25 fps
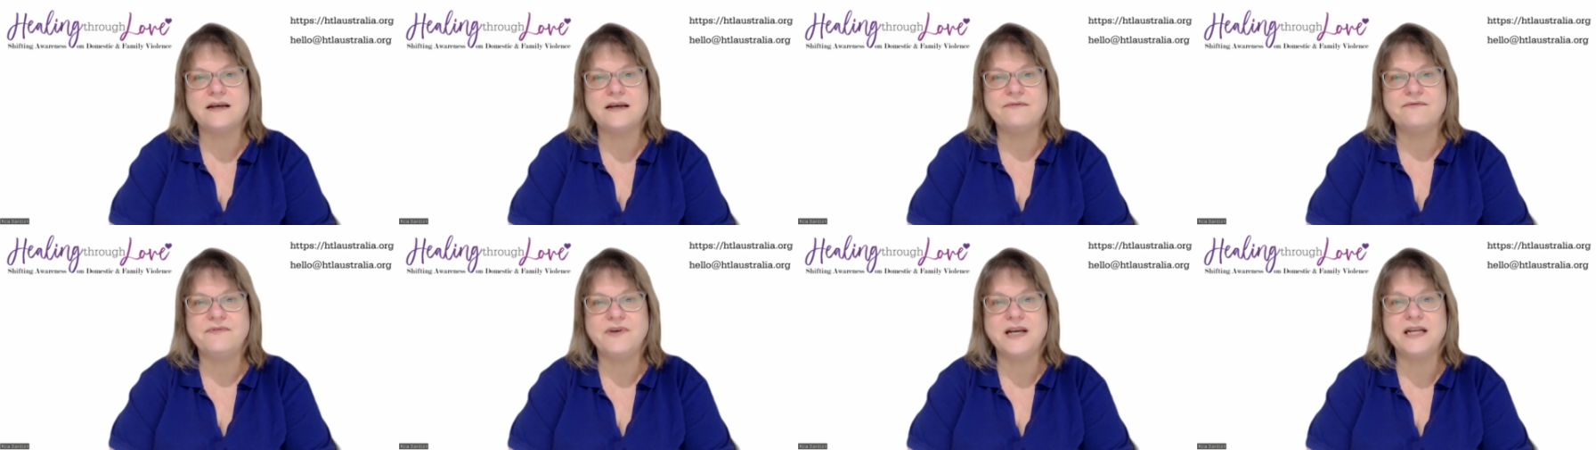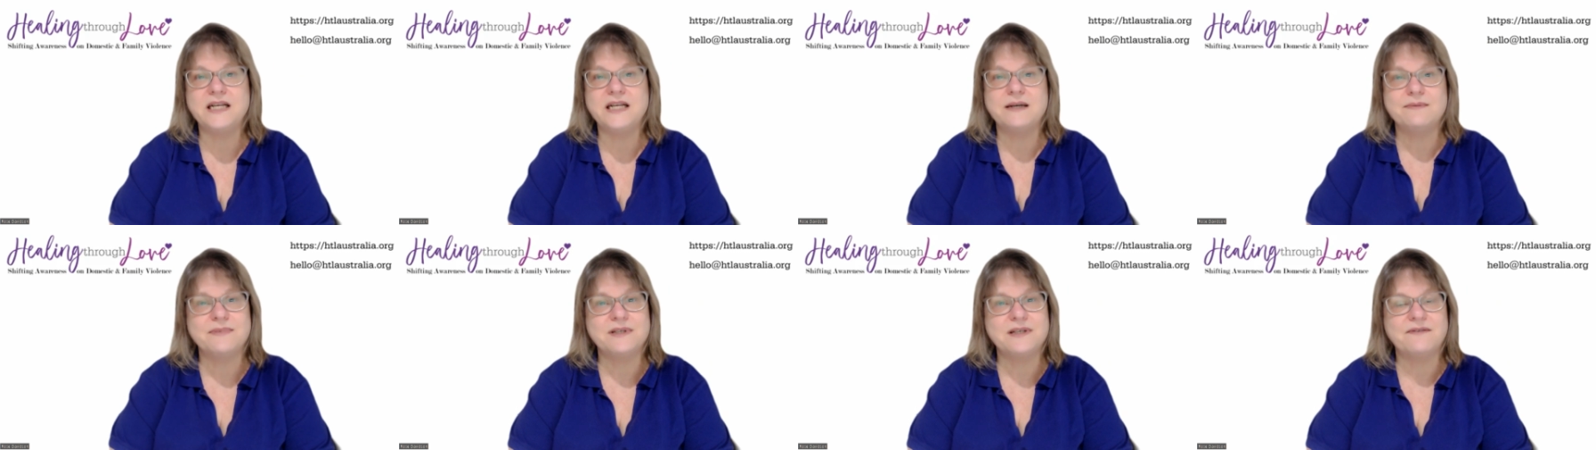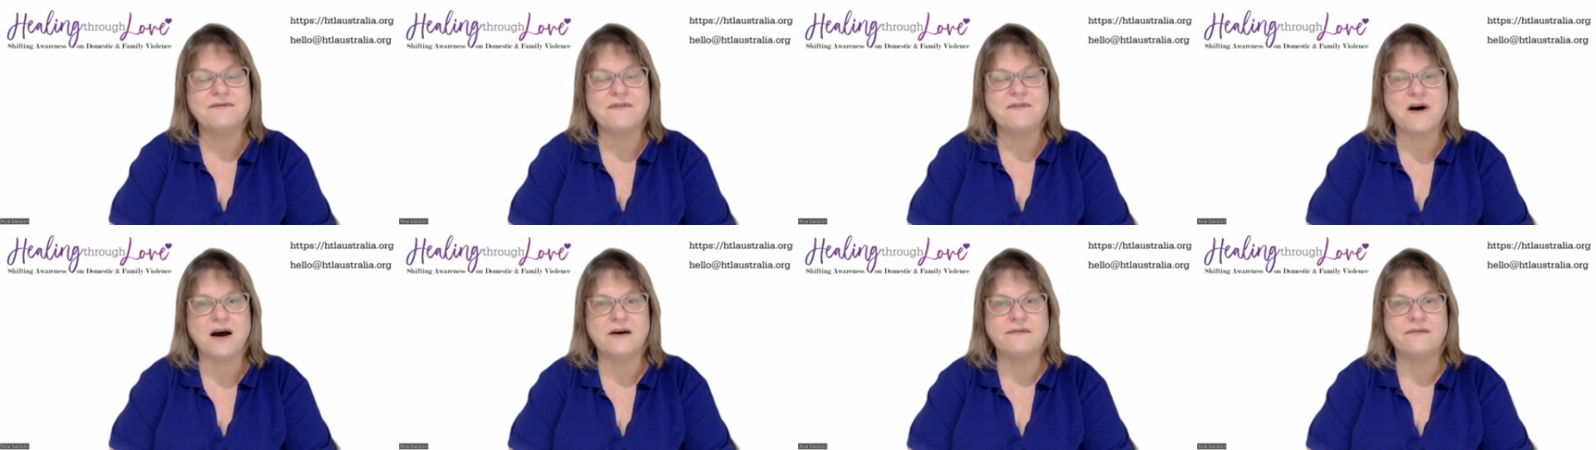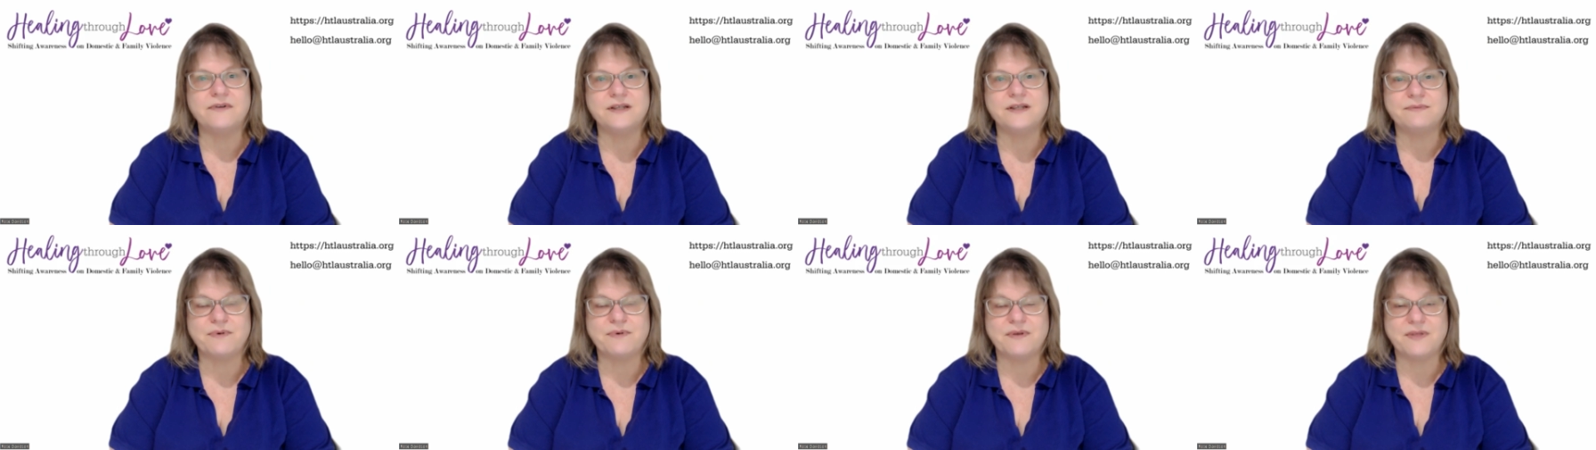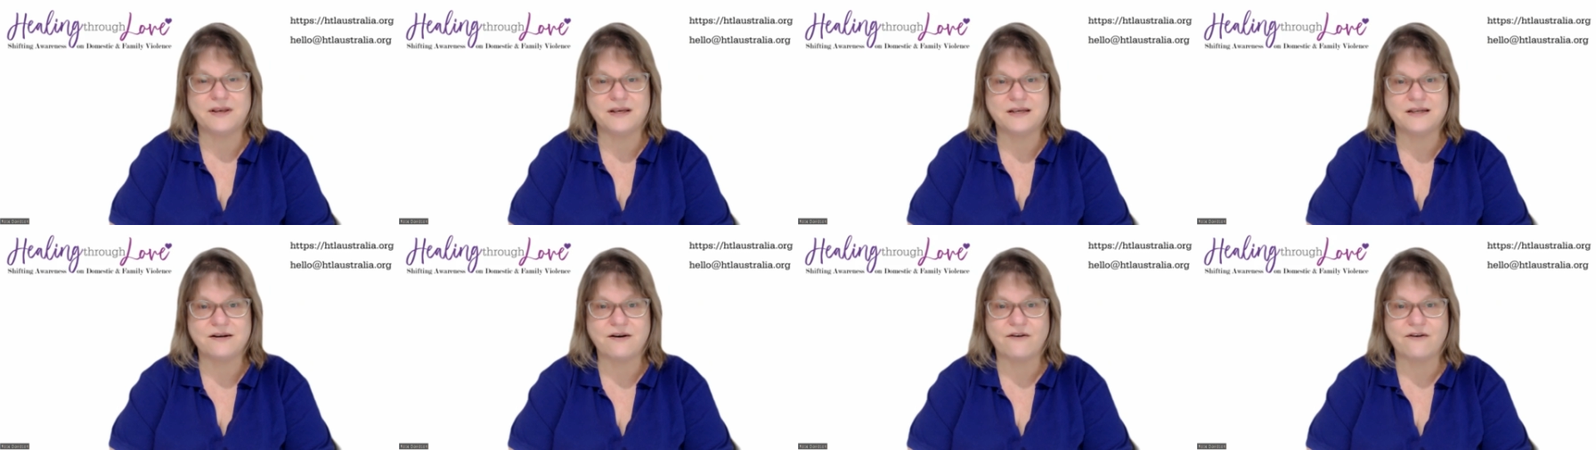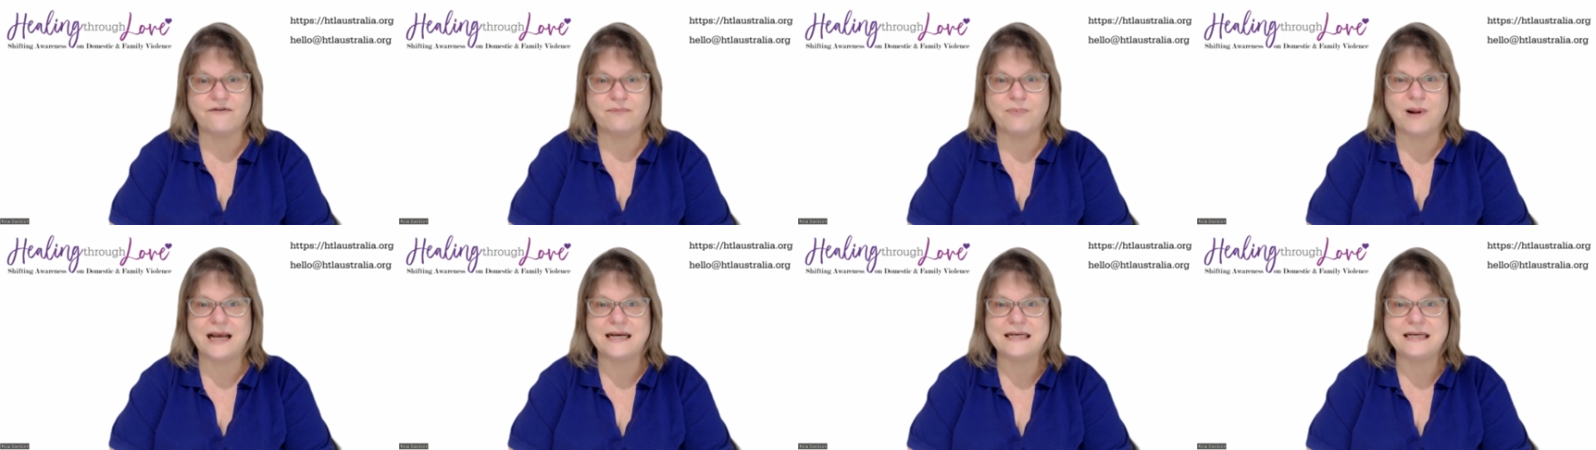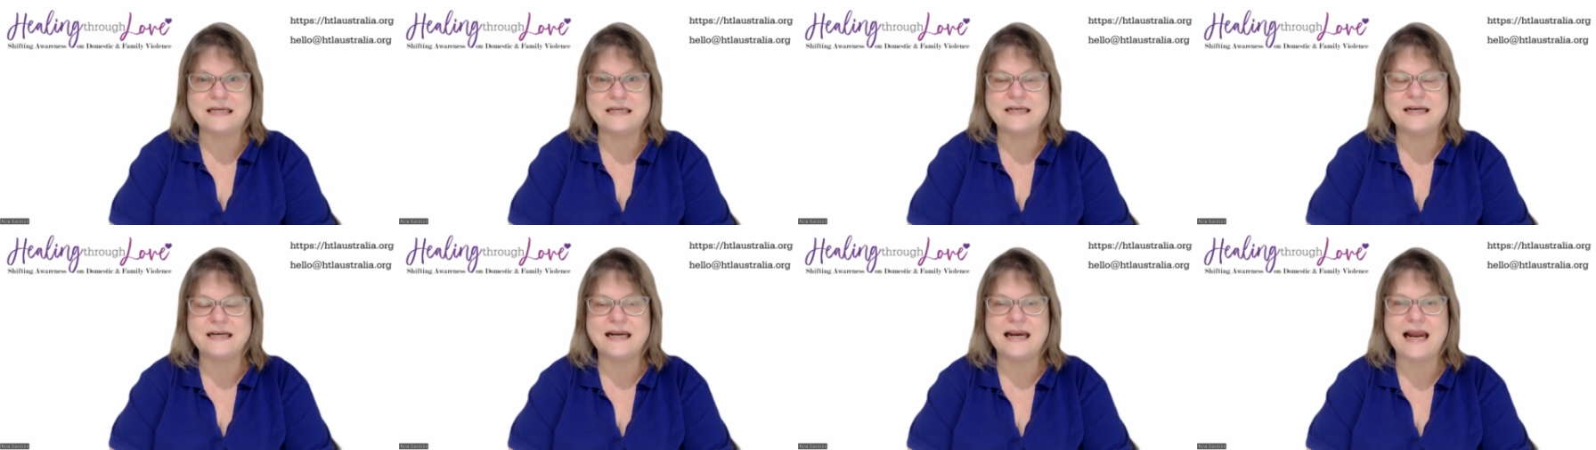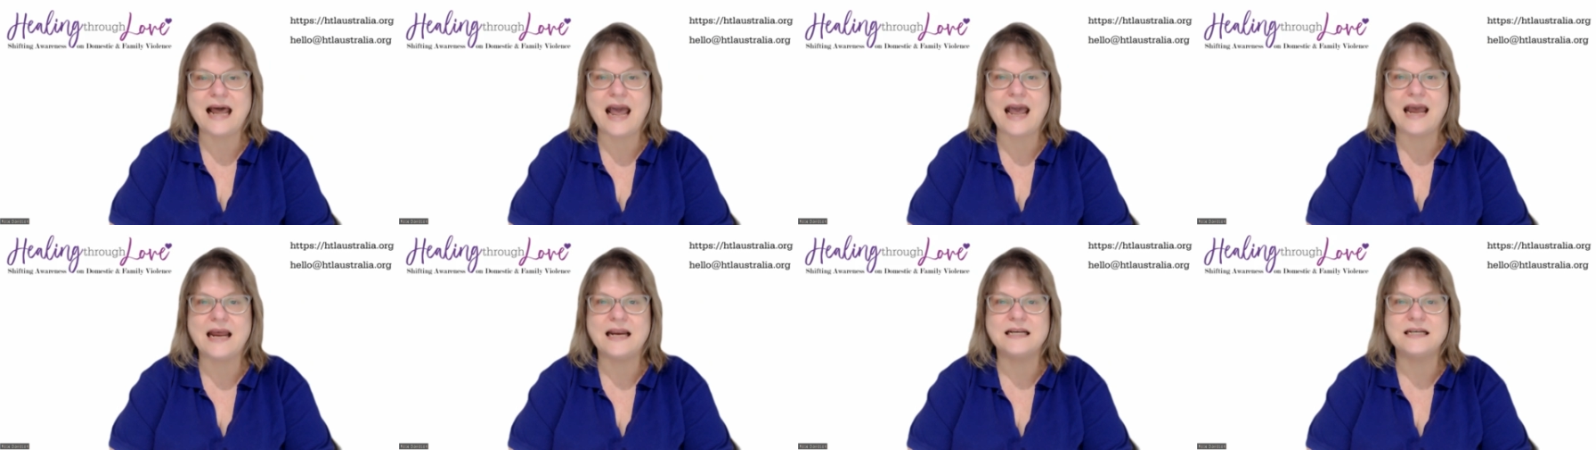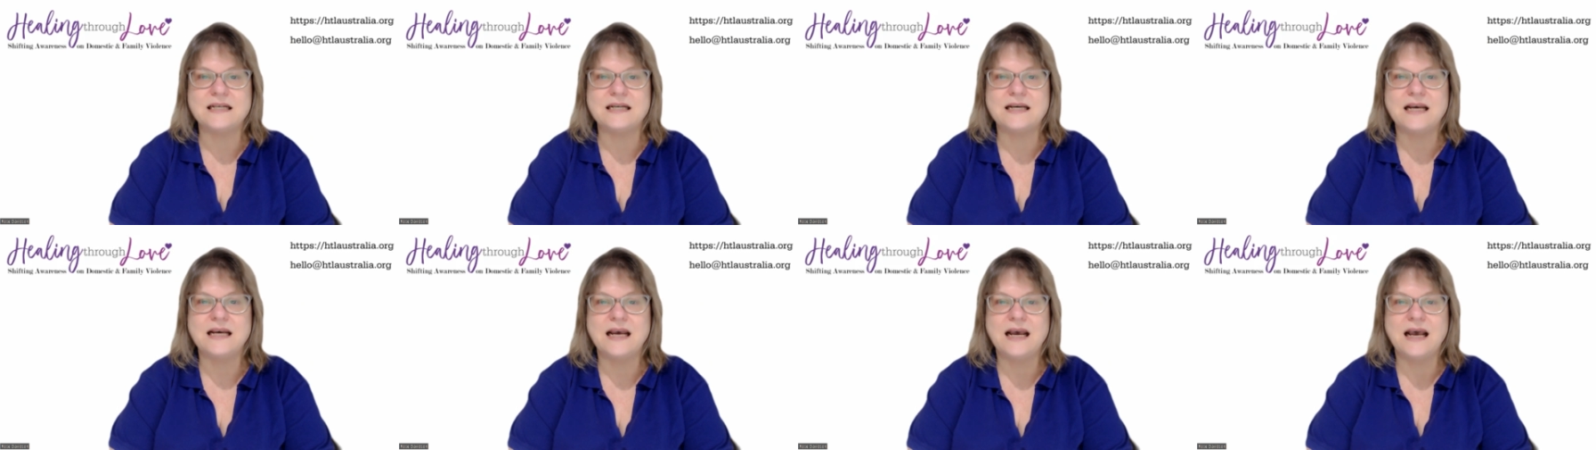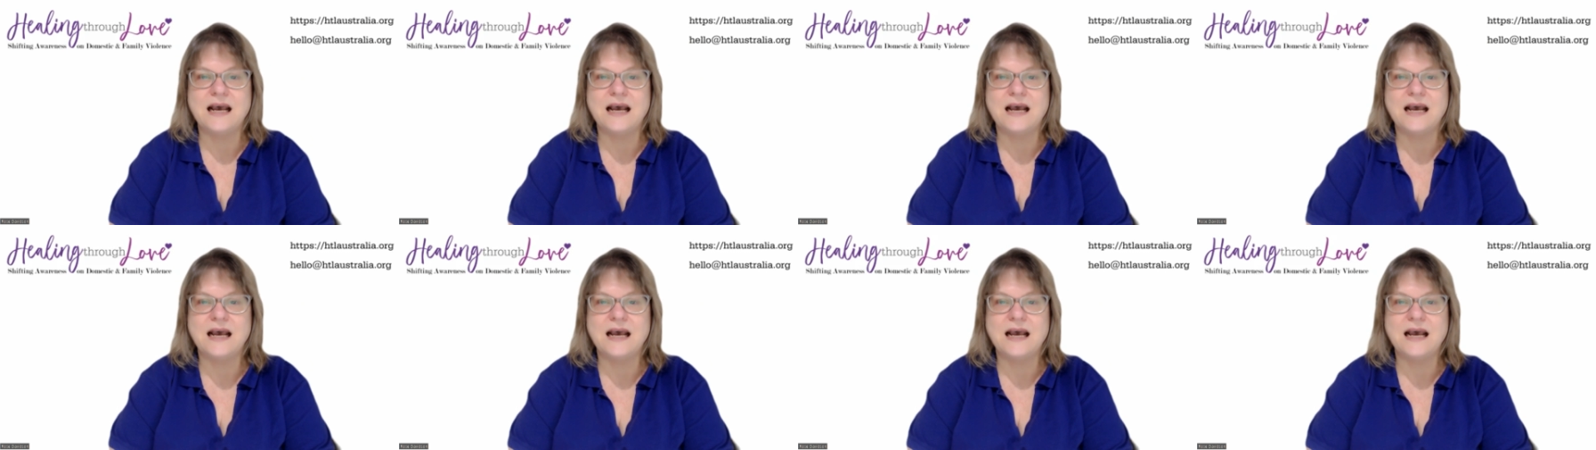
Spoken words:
victim survivors with a soft place to land.